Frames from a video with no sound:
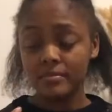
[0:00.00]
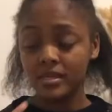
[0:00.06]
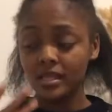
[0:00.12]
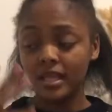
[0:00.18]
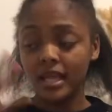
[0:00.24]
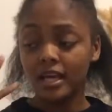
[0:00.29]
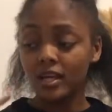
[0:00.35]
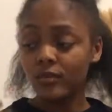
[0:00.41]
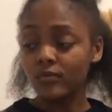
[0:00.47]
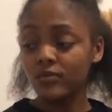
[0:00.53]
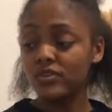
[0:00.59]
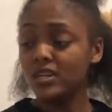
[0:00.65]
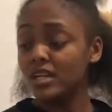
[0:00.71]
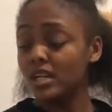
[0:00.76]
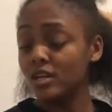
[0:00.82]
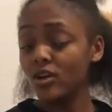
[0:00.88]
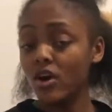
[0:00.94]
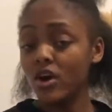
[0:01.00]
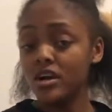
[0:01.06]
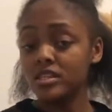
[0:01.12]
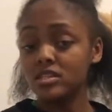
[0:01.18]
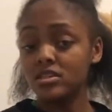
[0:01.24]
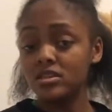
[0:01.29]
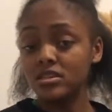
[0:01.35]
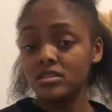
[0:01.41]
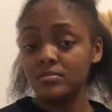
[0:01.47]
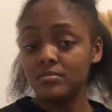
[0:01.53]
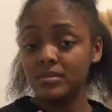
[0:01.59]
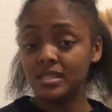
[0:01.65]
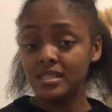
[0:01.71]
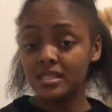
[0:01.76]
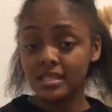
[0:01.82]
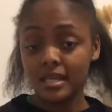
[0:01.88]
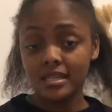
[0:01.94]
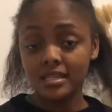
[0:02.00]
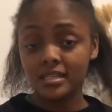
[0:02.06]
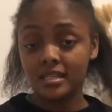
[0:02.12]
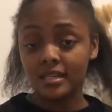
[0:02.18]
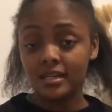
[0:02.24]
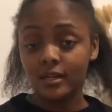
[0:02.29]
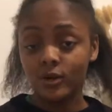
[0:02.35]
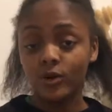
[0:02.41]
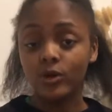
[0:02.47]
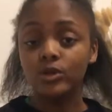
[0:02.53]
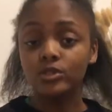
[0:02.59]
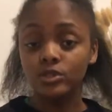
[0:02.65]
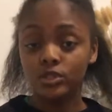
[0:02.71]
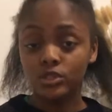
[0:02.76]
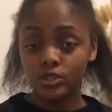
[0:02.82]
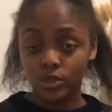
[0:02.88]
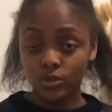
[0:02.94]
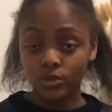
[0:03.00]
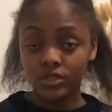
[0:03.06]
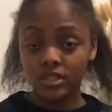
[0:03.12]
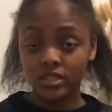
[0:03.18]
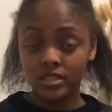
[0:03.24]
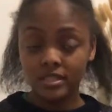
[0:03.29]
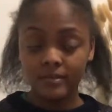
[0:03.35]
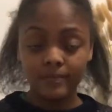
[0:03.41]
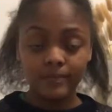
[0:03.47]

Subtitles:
mean like really long, it's going to be set on your shoulders.